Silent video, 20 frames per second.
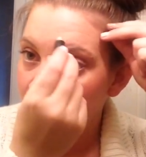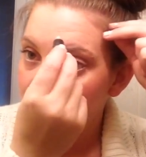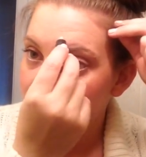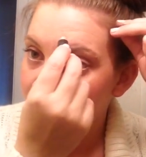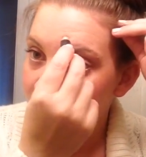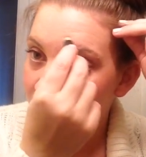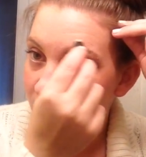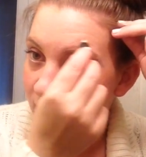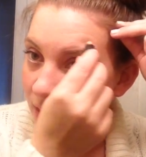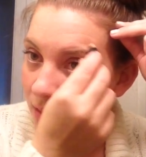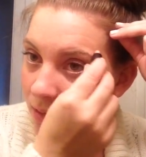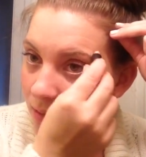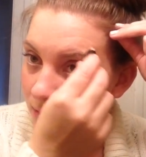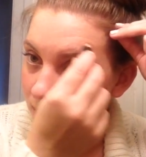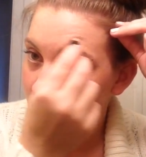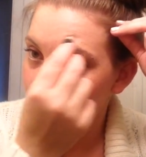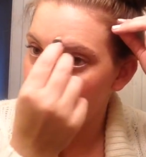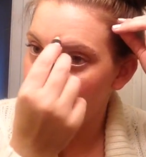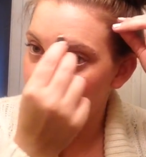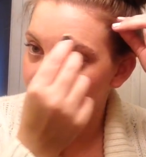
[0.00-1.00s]

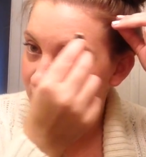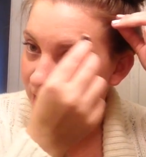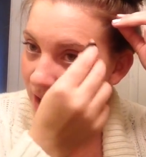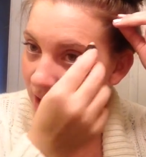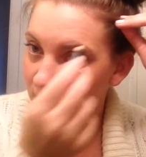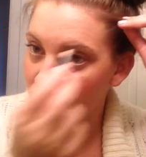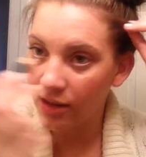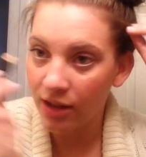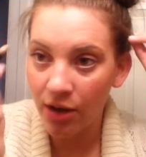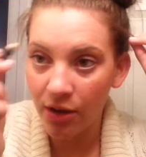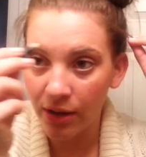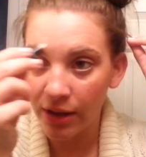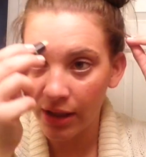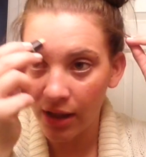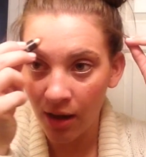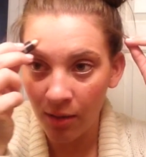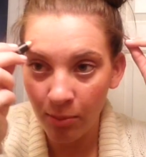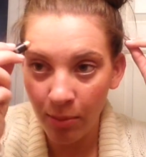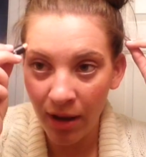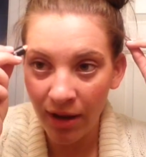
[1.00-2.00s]
So just kind of
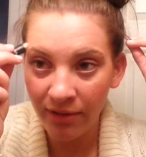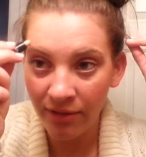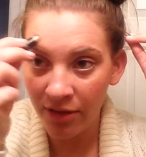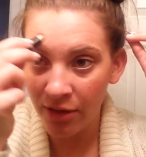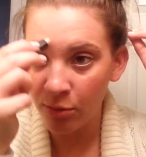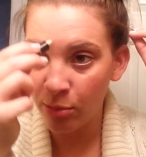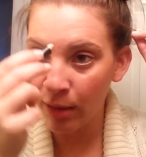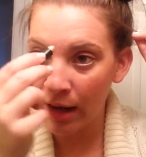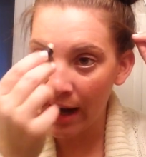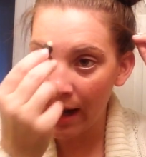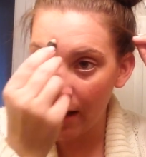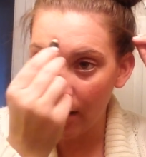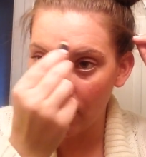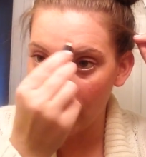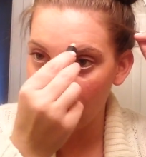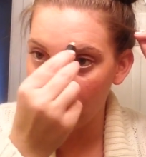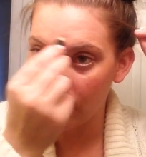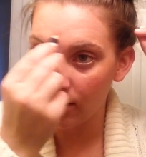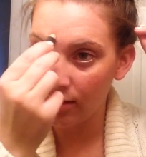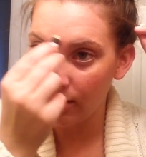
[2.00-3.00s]
going above the
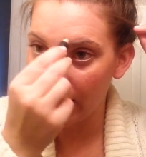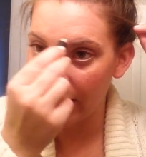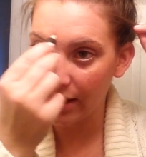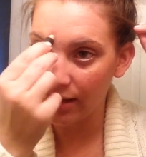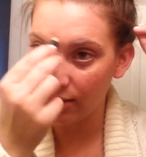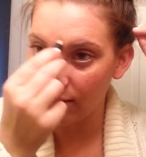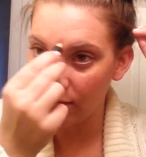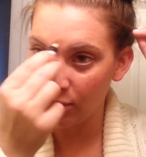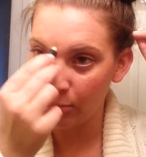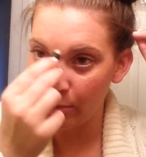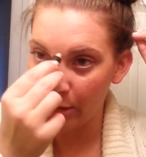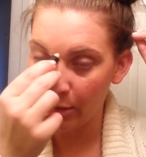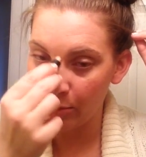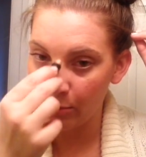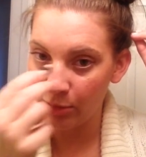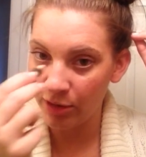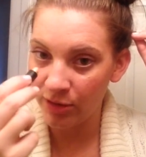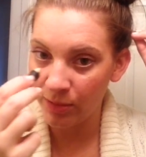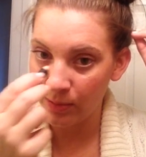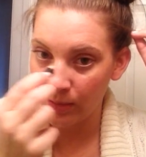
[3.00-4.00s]
brow, like a little
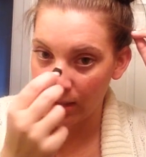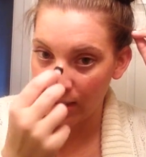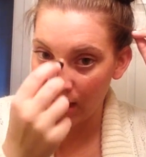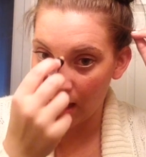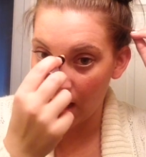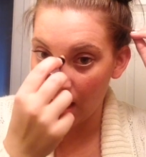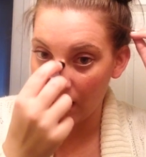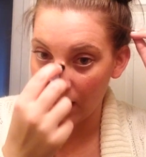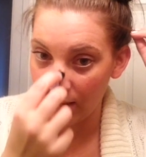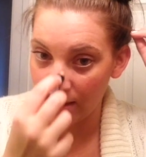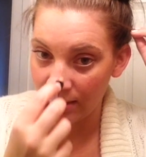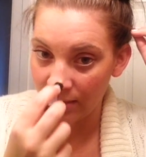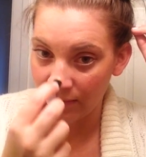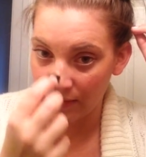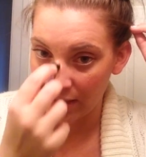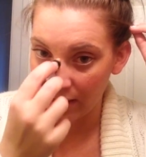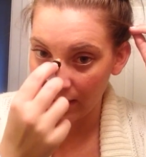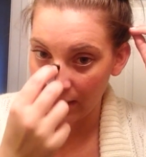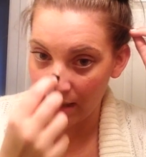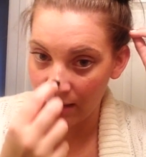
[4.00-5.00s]
bit between the eyes,
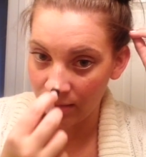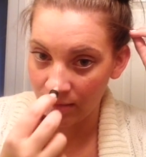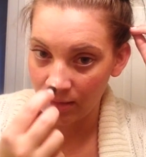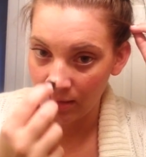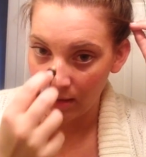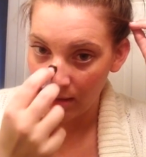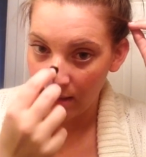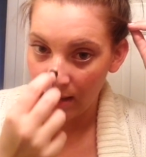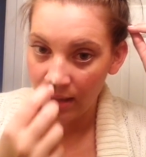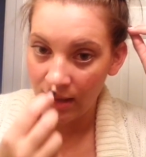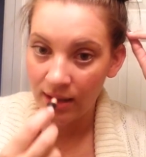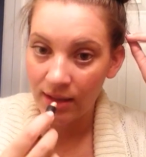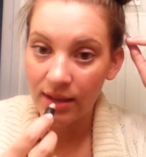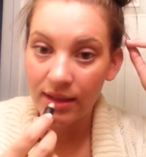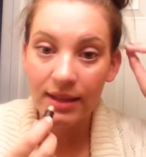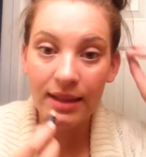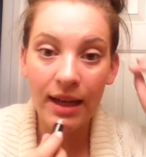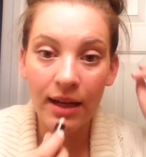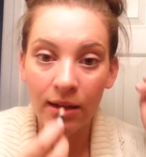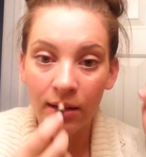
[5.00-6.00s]
right down
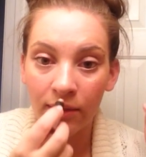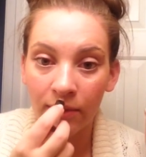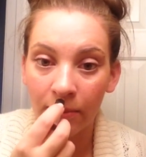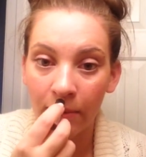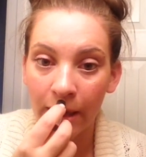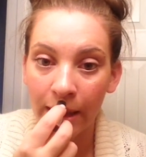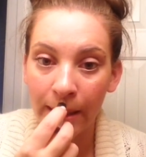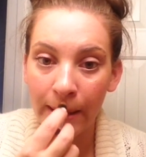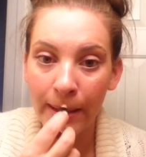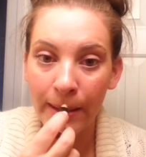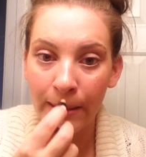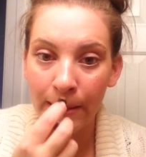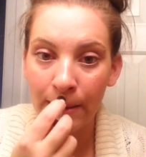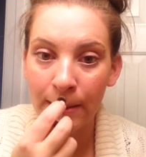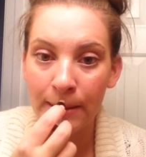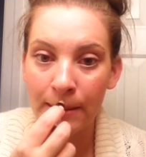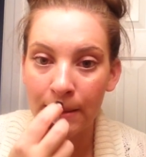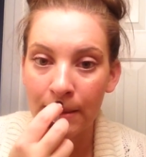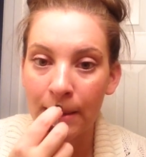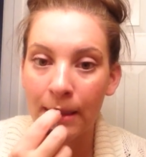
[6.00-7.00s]
the center of my
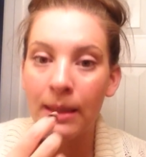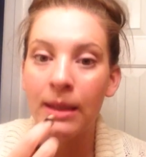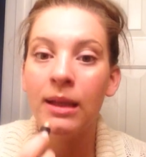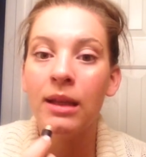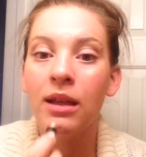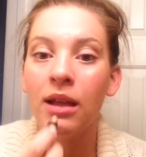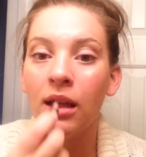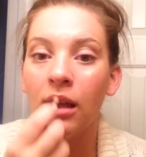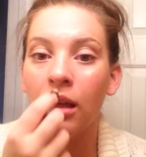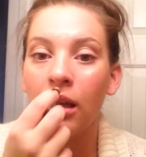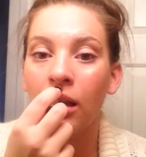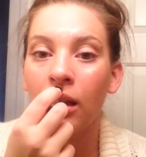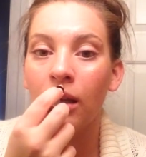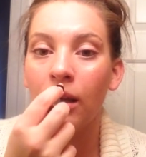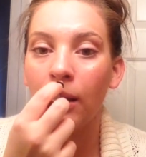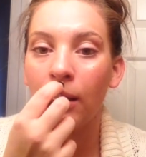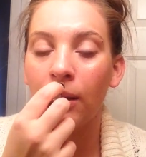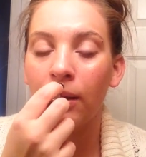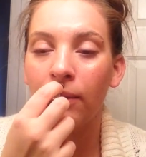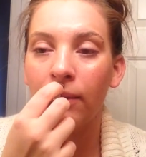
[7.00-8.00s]
nose,
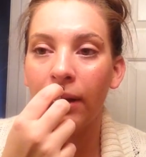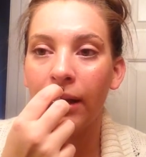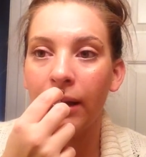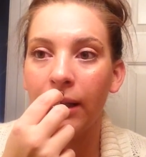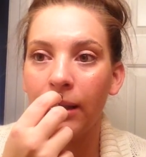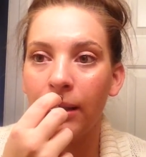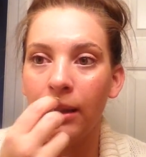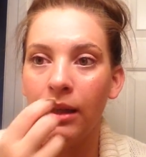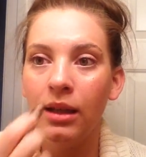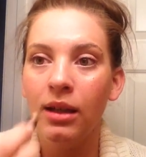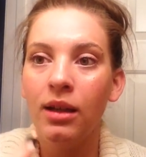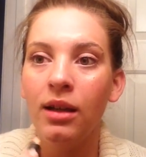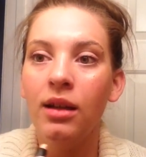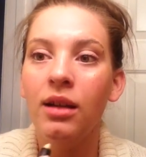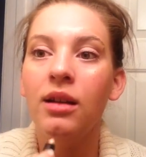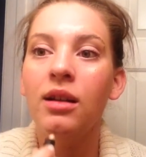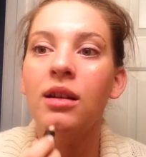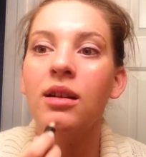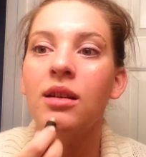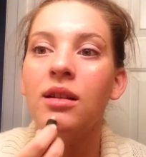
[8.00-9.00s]
right
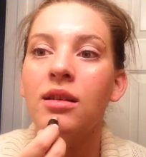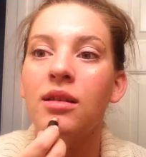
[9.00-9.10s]
here,